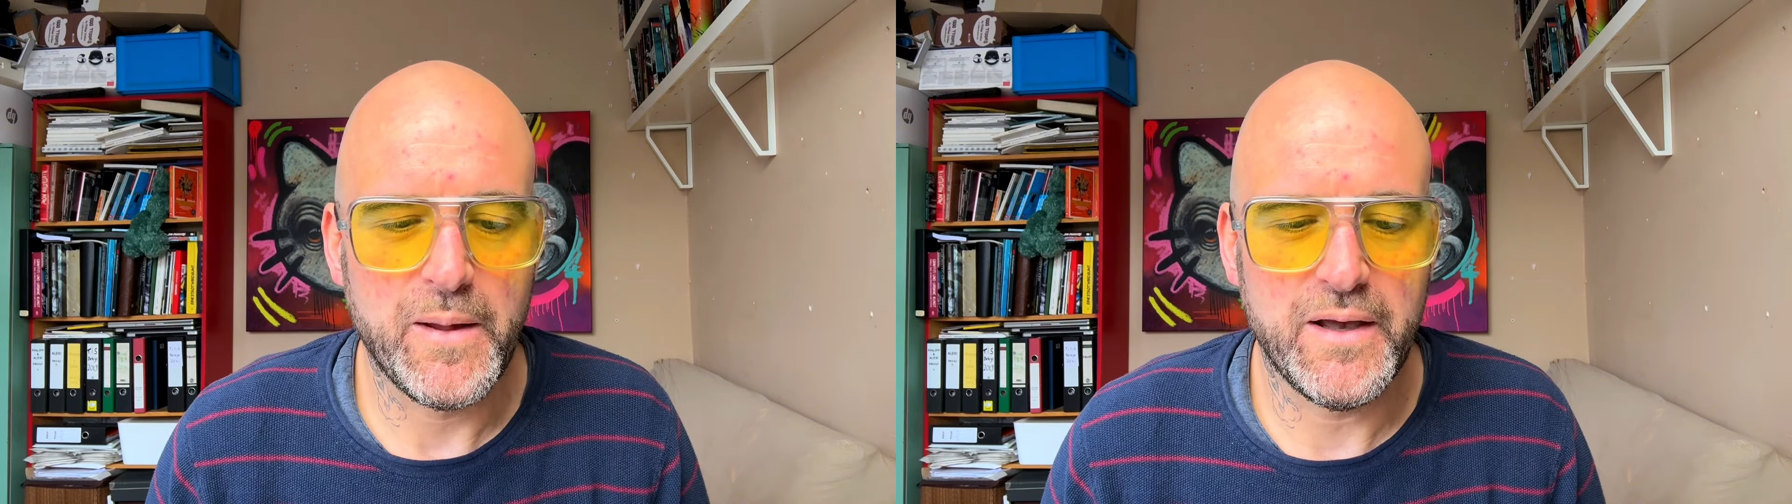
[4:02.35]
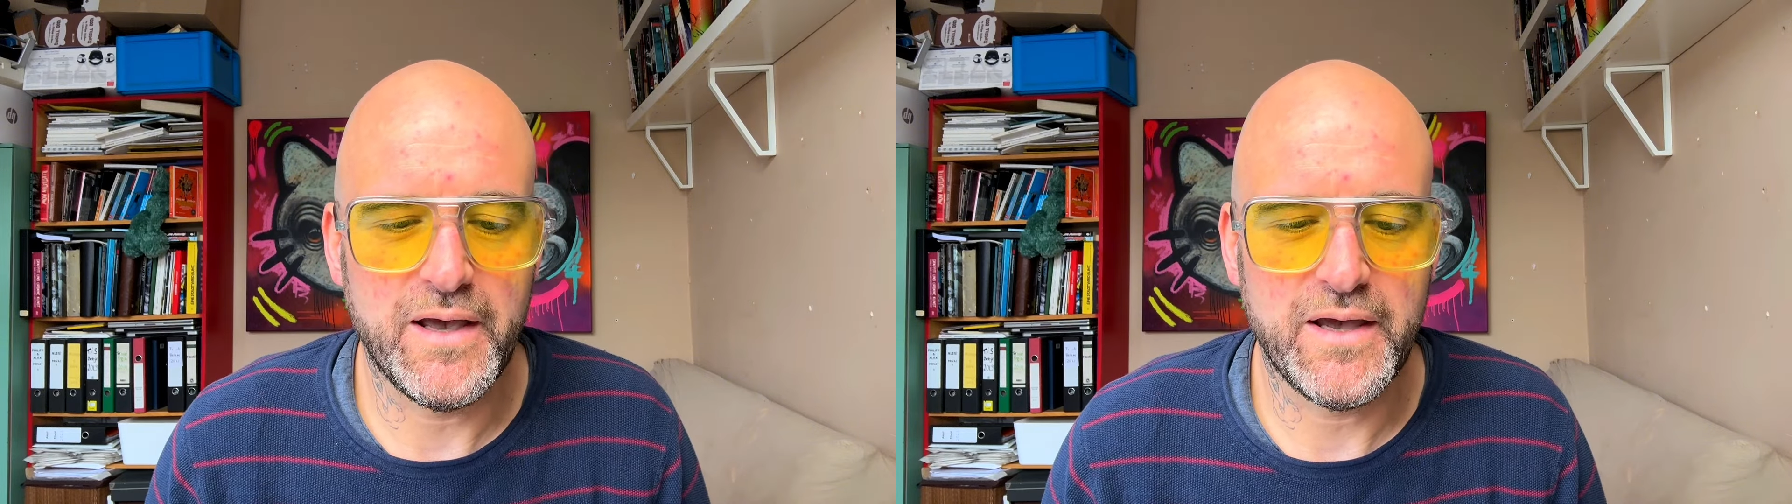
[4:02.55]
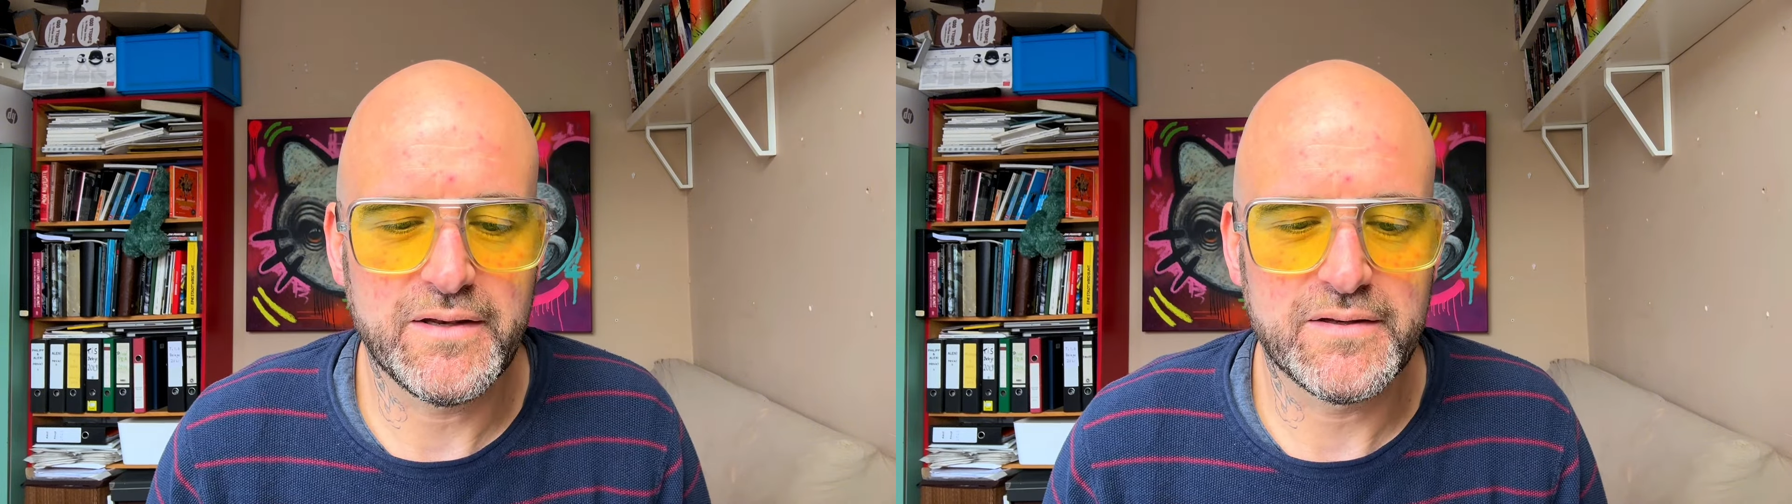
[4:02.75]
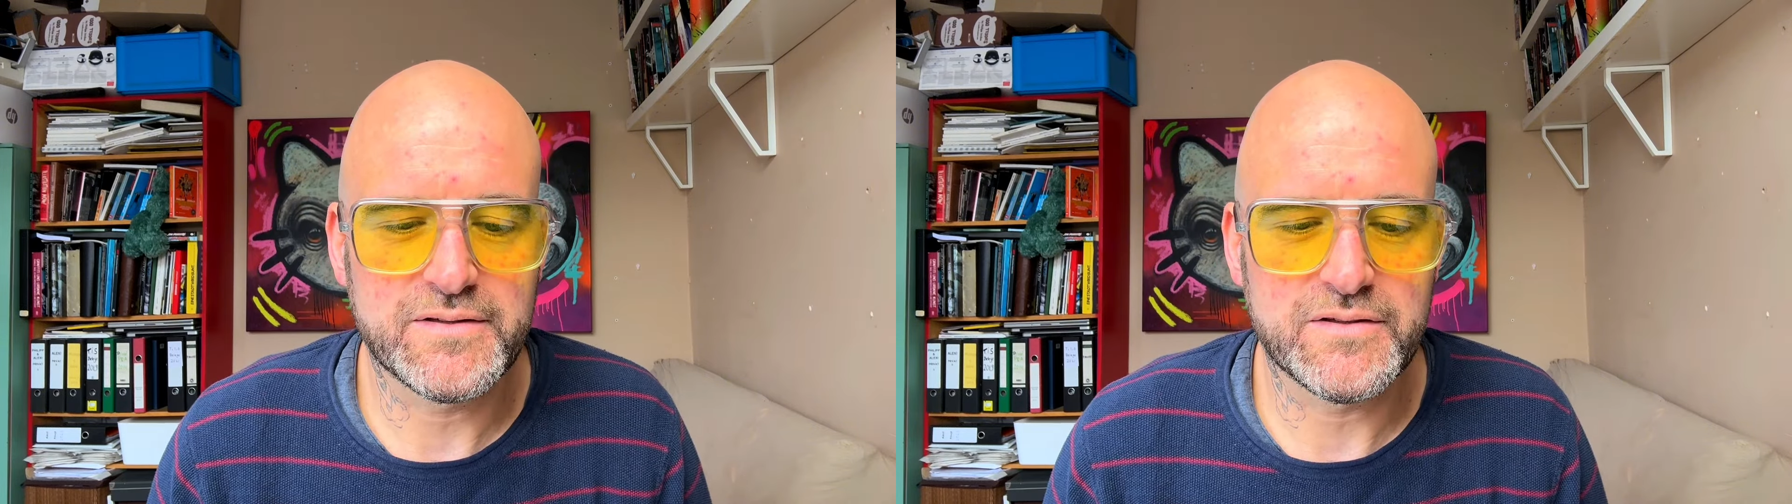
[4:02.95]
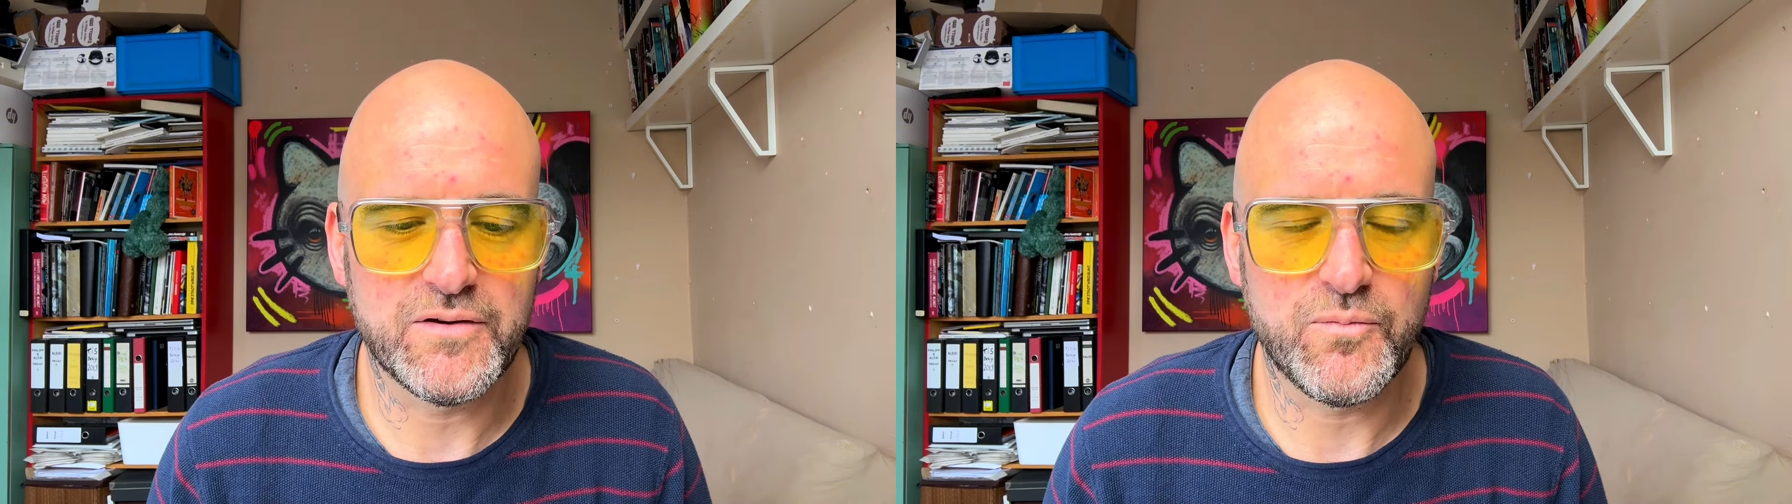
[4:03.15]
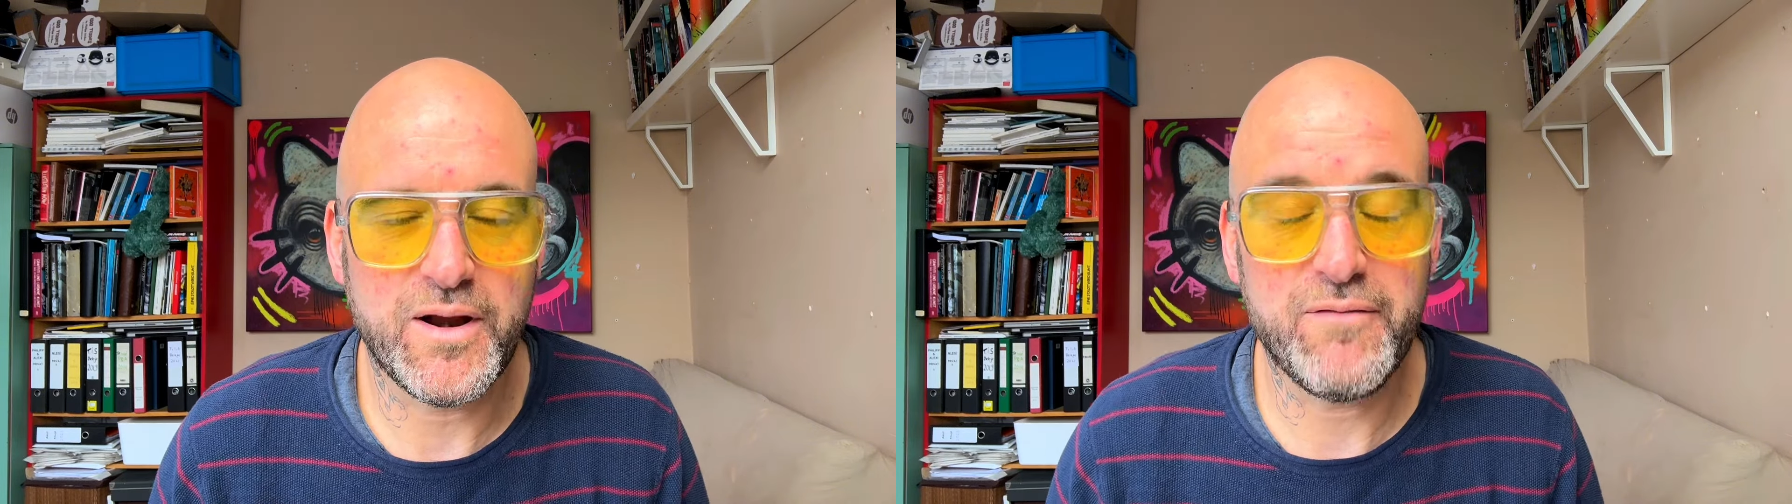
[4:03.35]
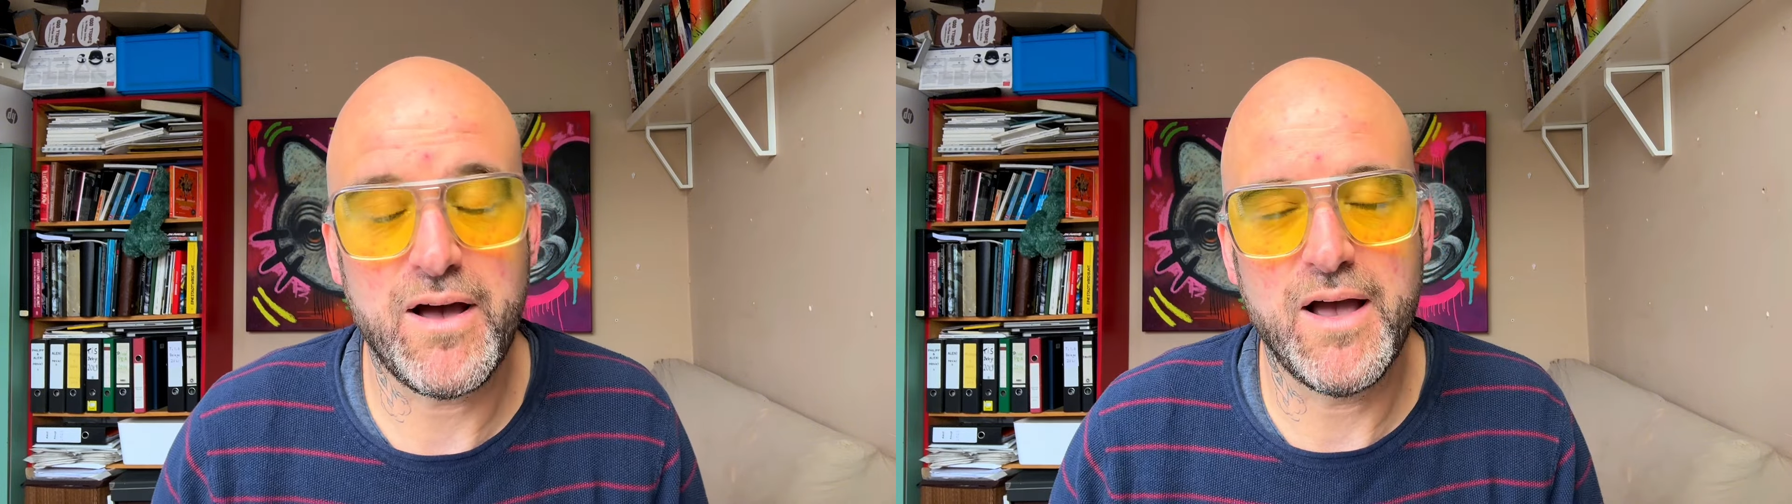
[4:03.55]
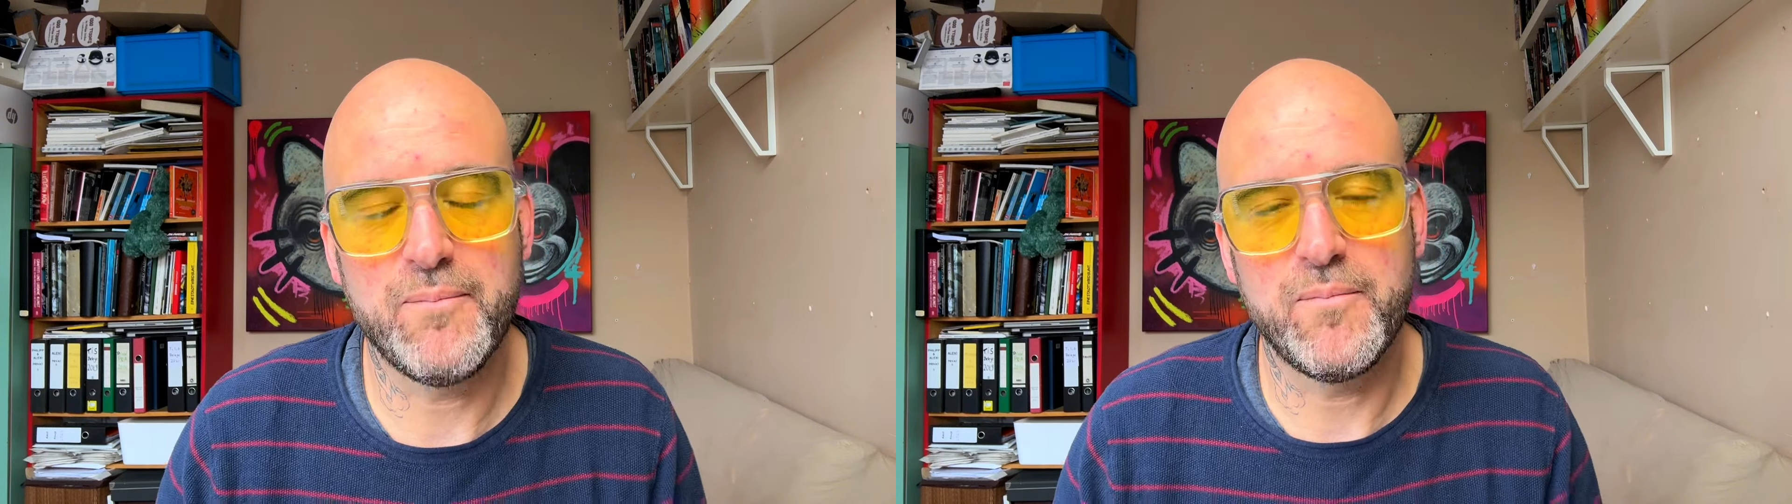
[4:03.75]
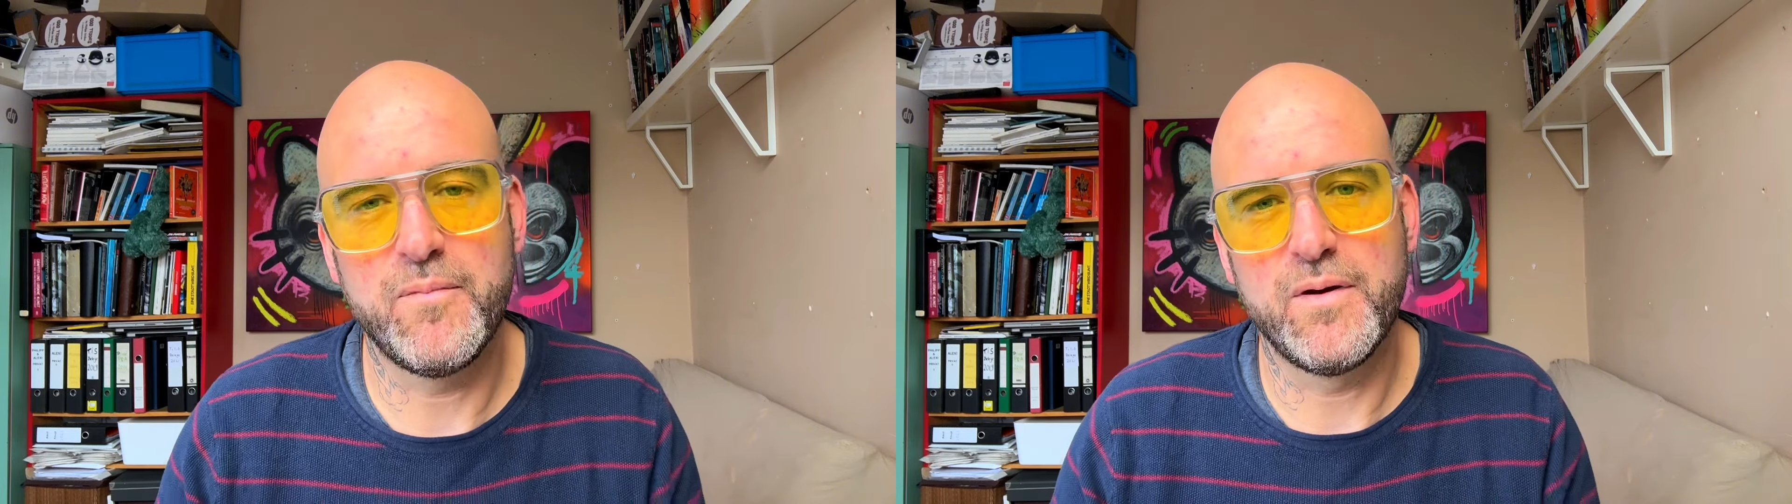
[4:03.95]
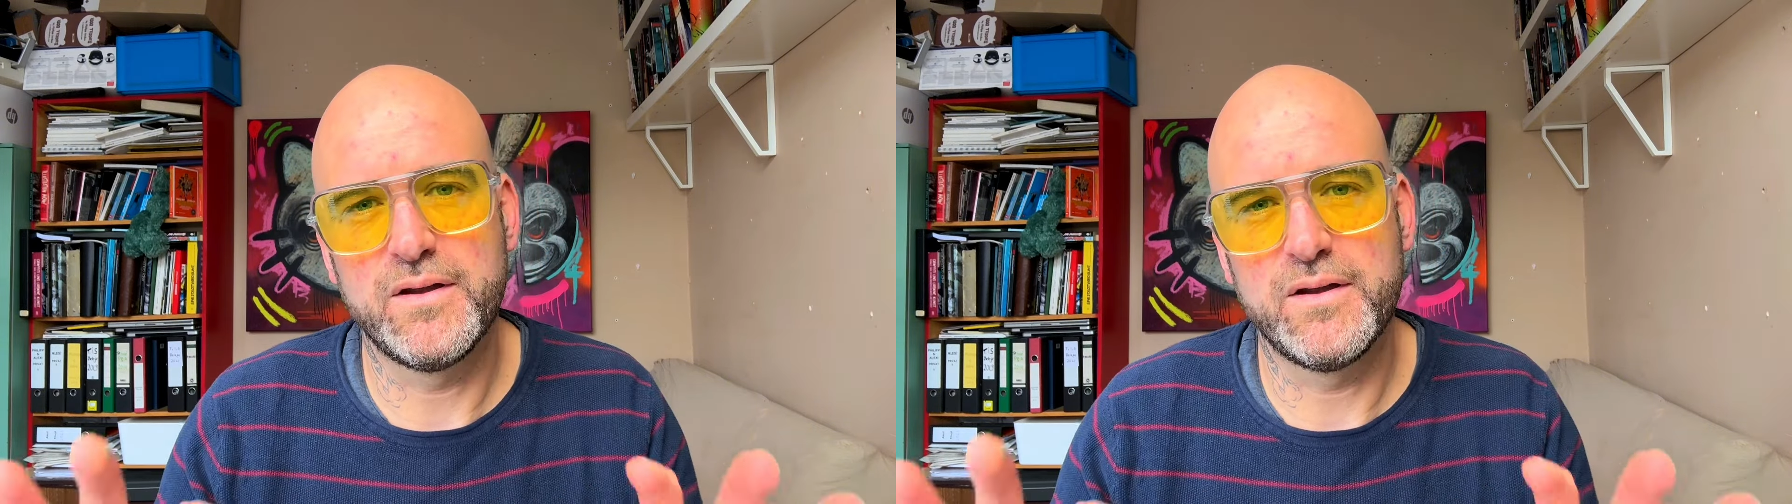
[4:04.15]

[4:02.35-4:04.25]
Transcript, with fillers: And uh, whenever I'm